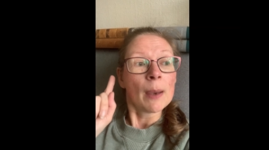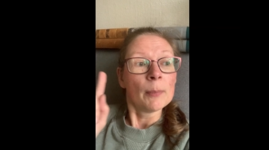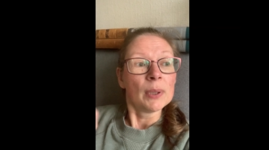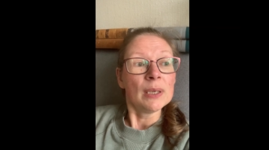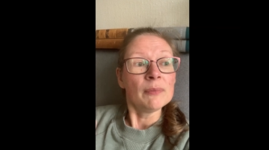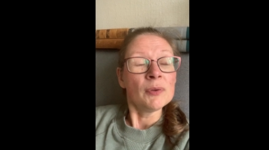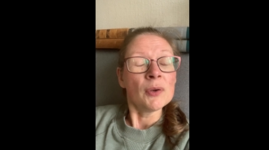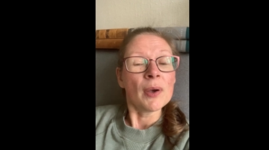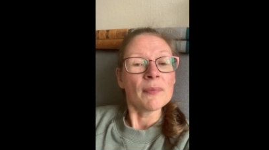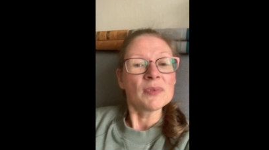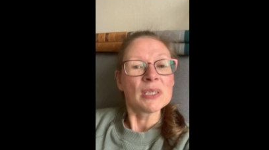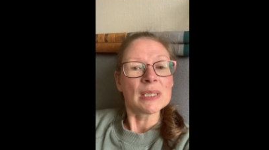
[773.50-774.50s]
But if you
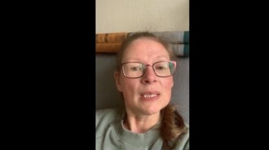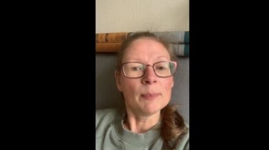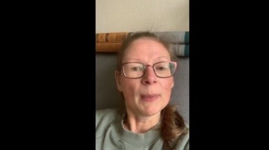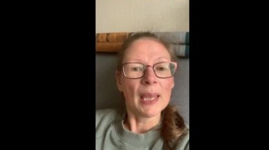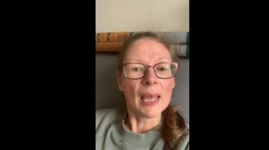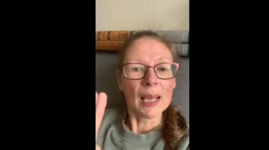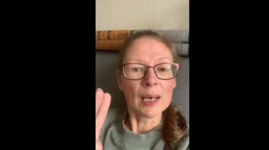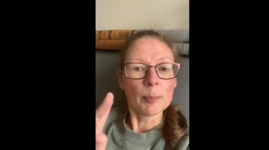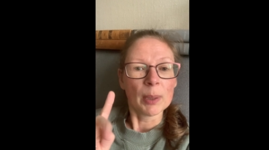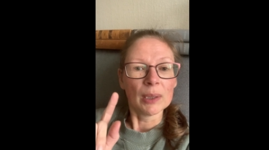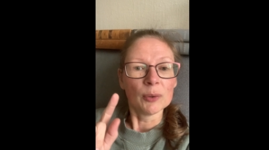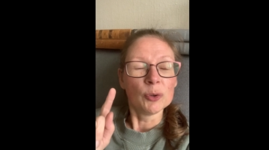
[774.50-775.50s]
have seen my
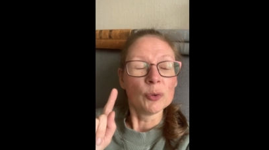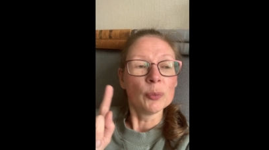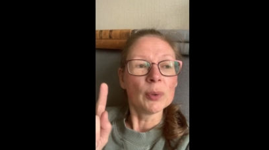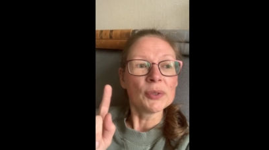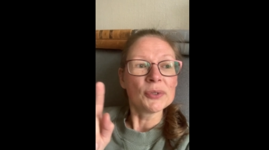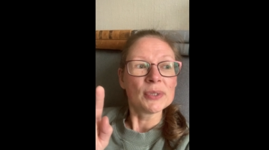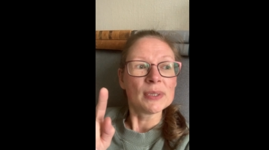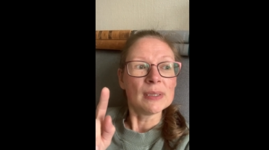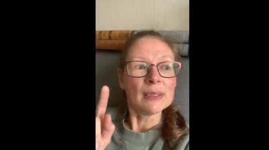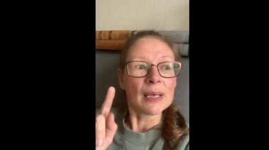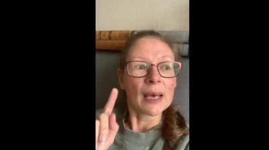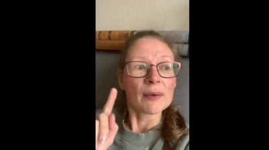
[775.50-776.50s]
Annabelle, you will
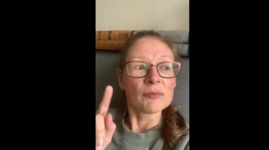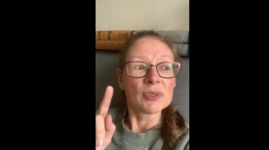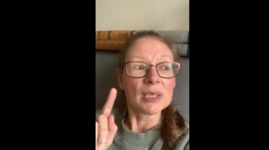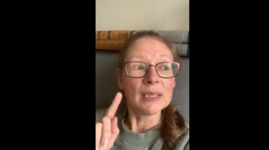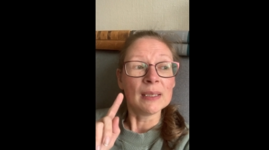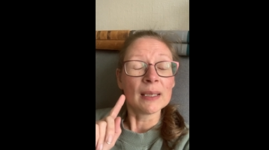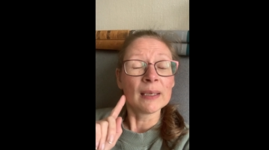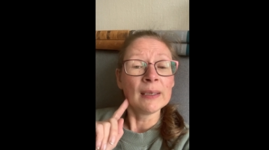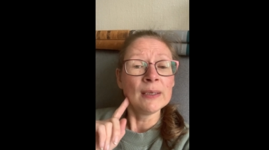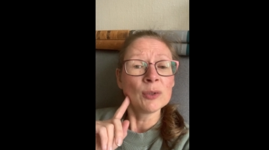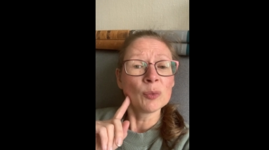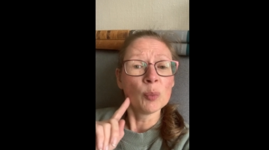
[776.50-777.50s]
have seen at
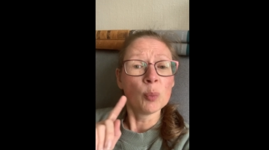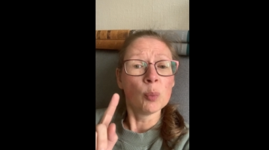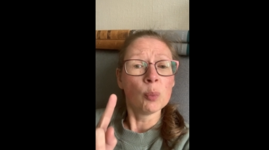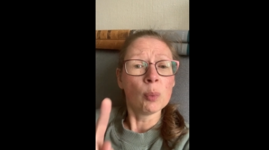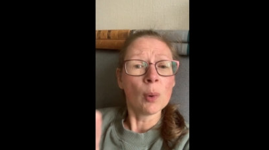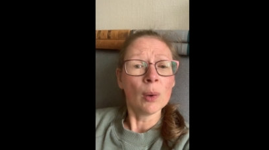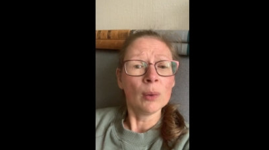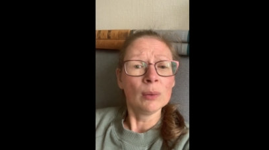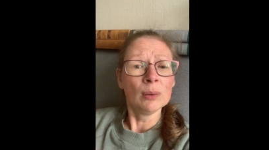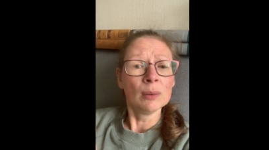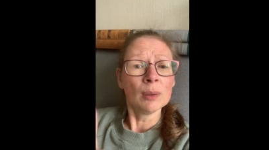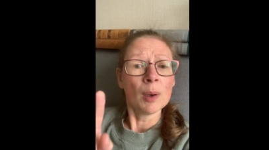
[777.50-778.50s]
least
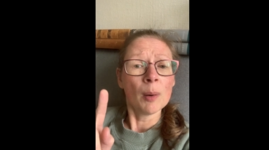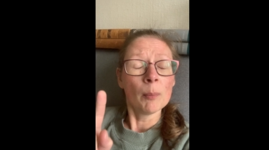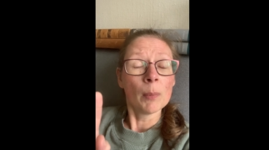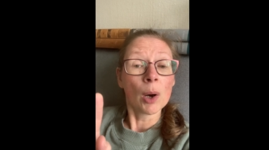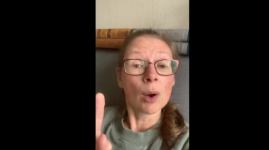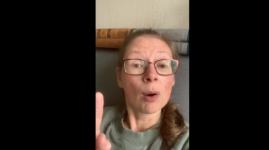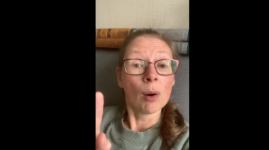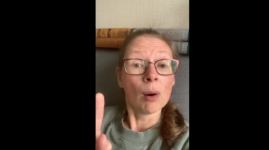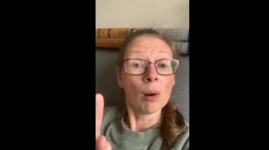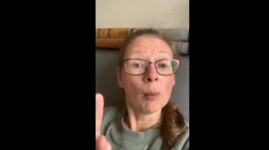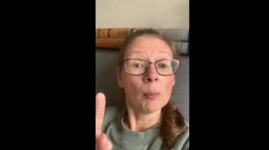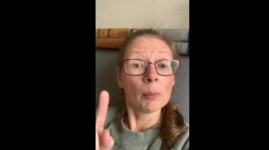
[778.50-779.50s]
one
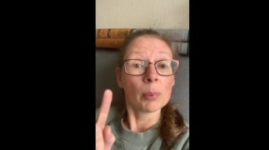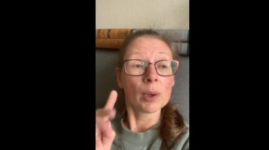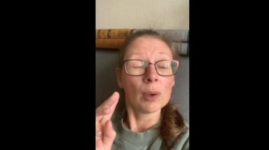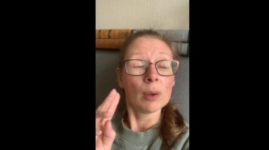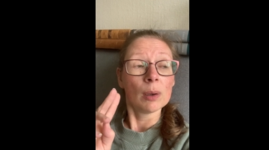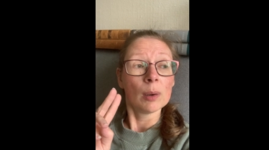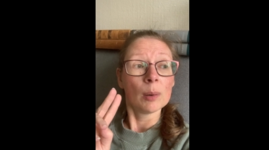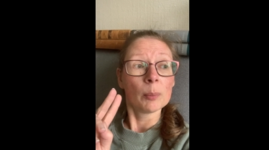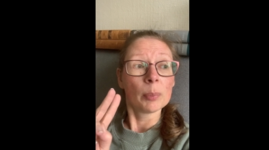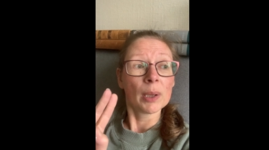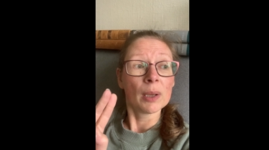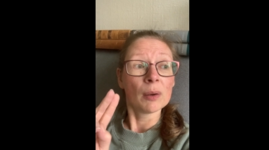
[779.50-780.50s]
mock-up
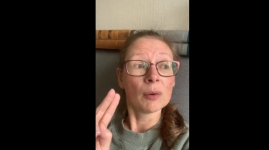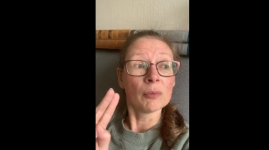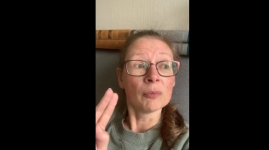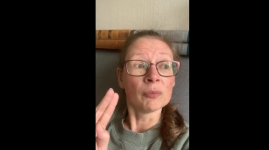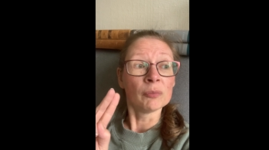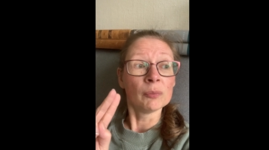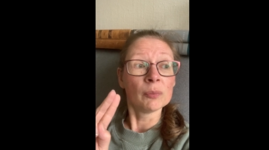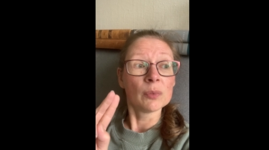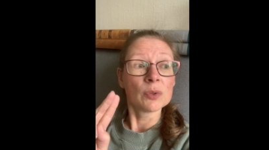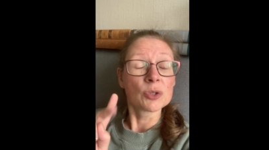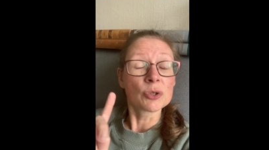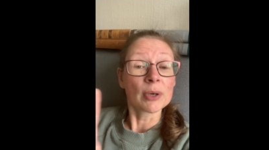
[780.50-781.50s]
pair of
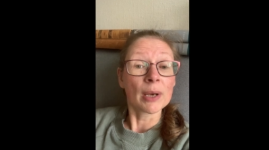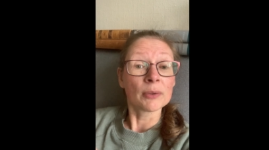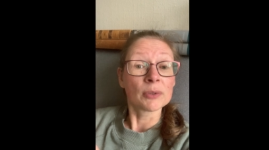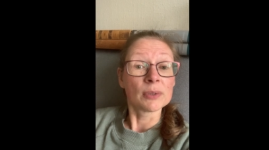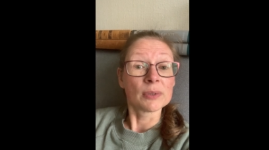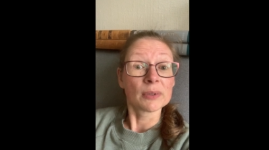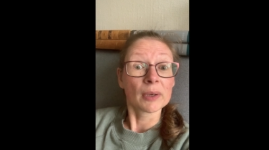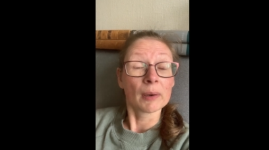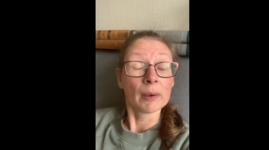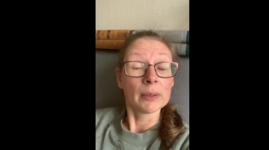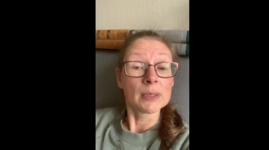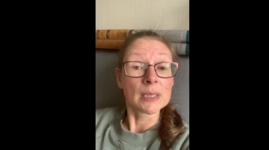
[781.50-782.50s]
trousers
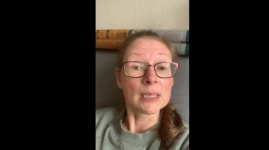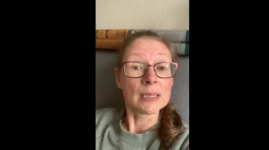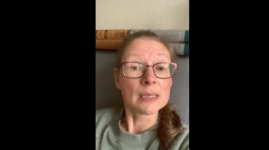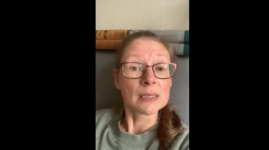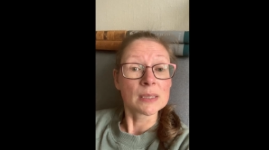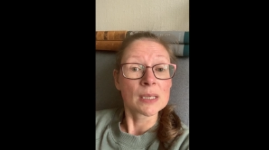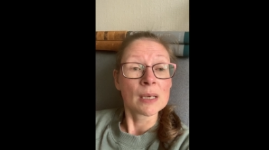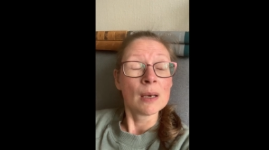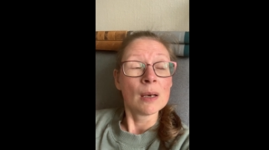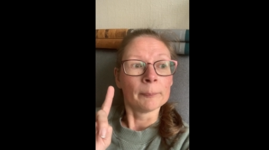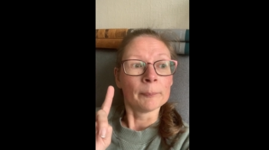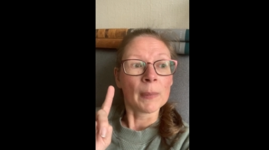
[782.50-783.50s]
I did,
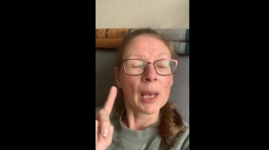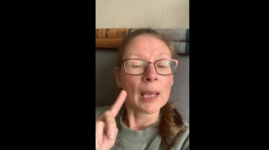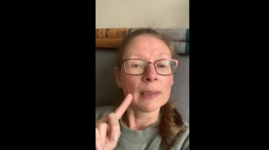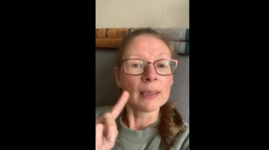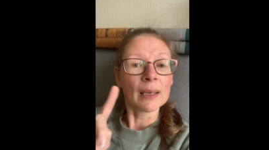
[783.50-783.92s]
and